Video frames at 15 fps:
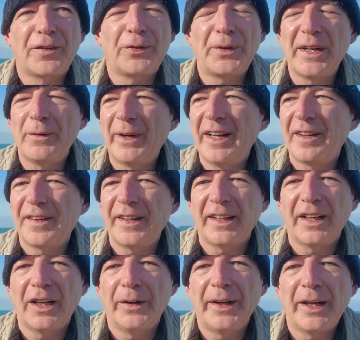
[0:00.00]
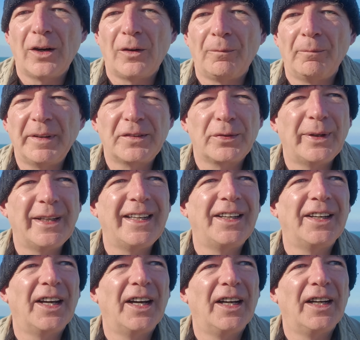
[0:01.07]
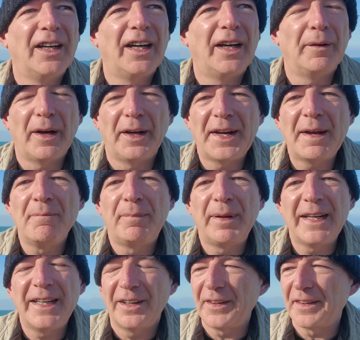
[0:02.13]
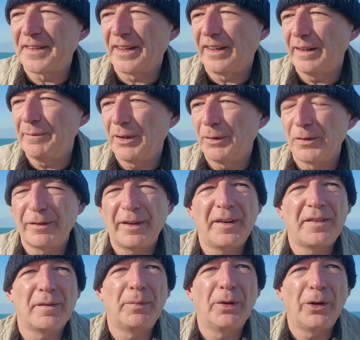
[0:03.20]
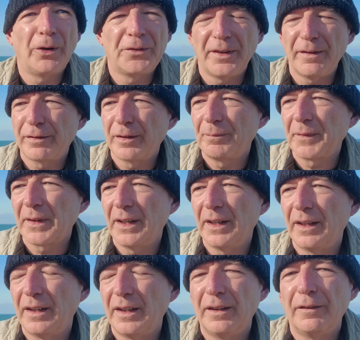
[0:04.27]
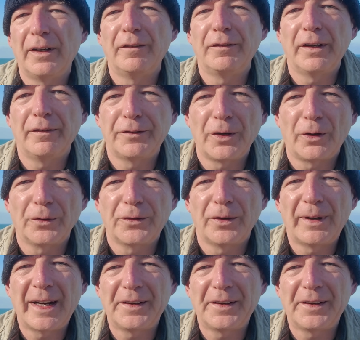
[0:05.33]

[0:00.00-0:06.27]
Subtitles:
three-way thing going on between an MP at the time who was very supportive of Dr.